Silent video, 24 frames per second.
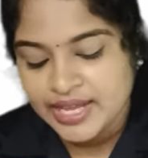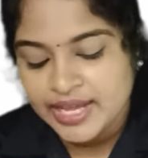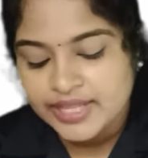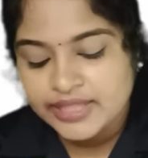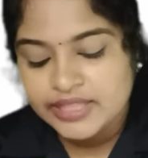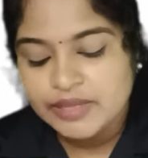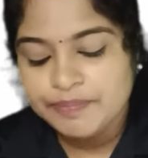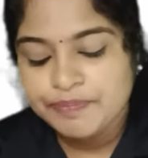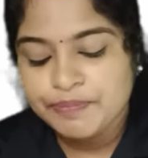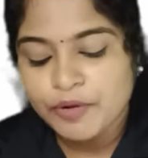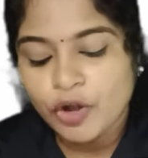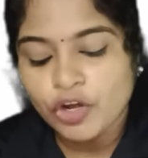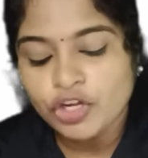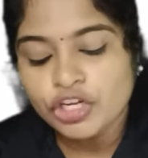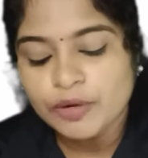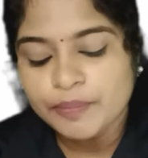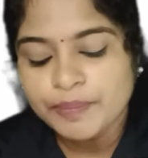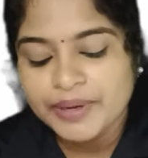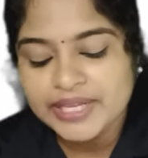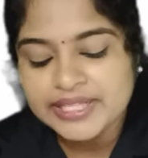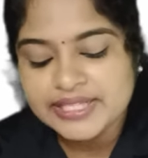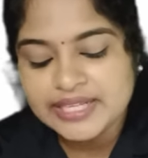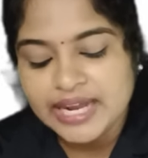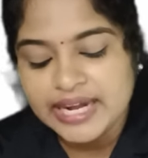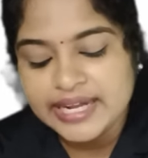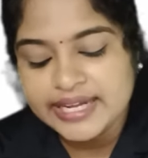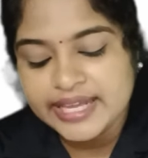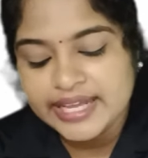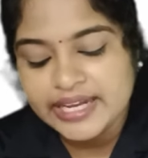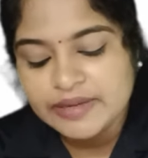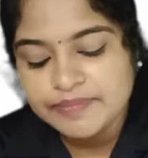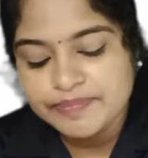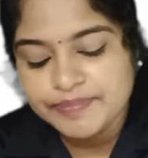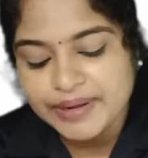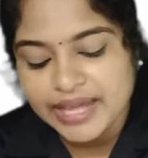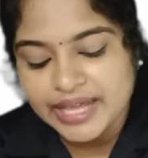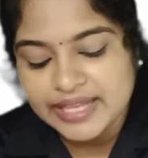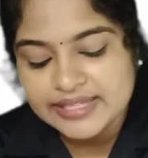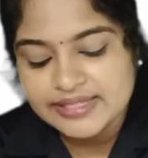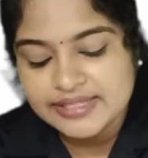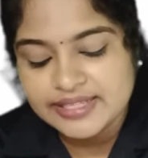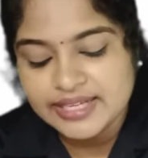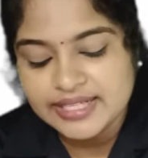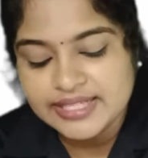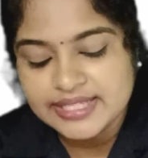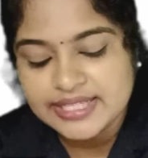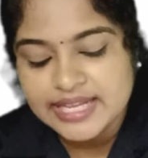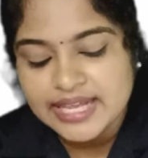The protoplasm contains
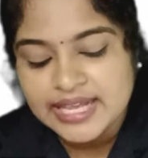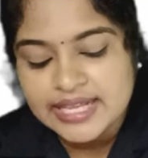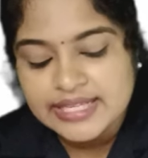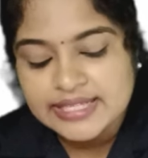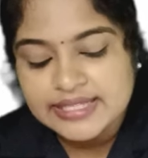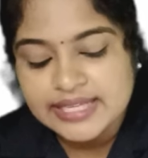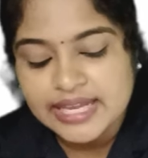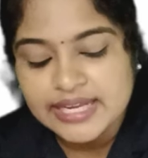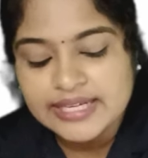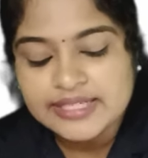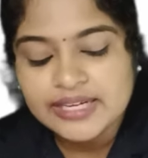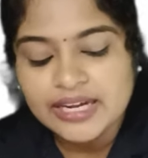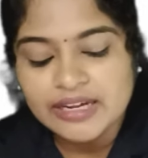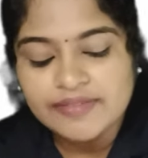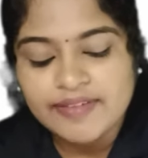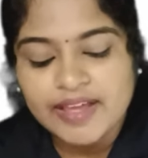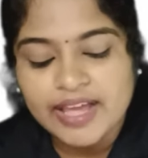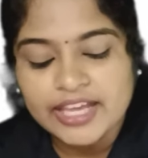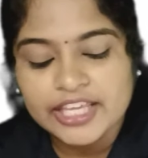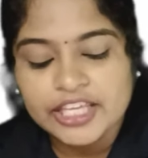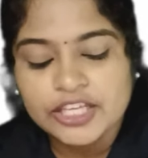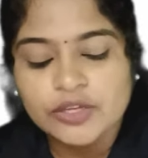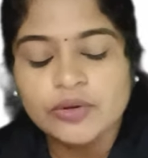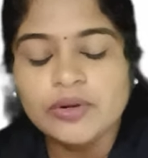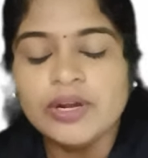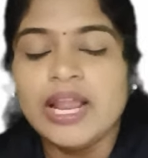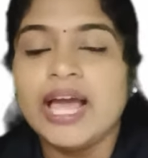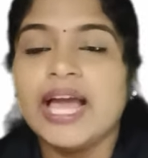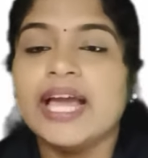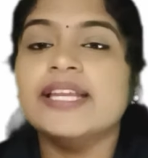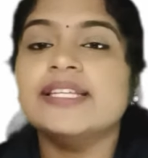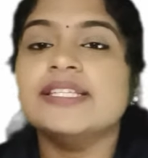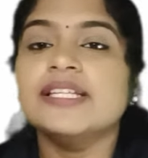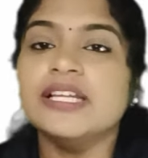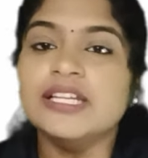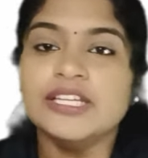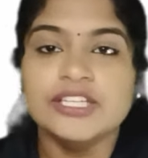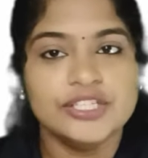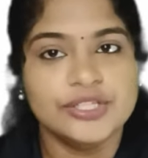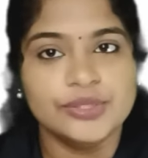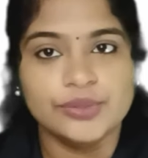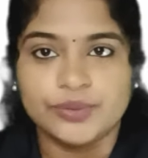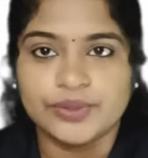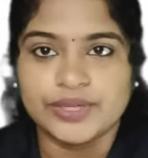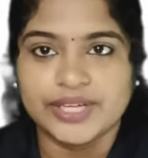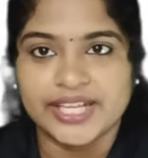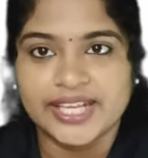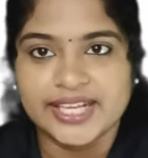plastids, central vacuole and a
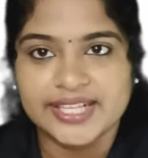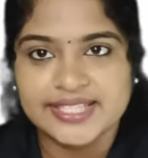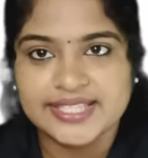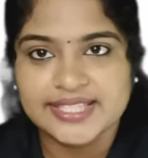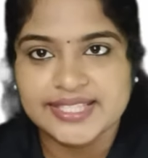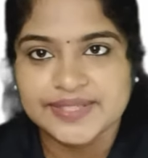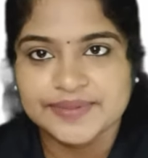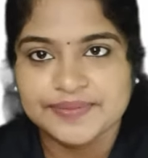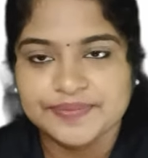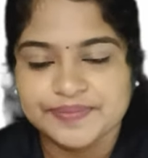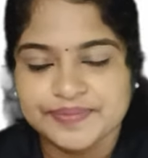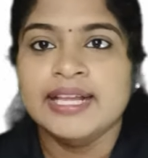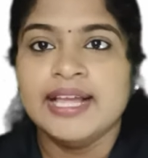nucleus.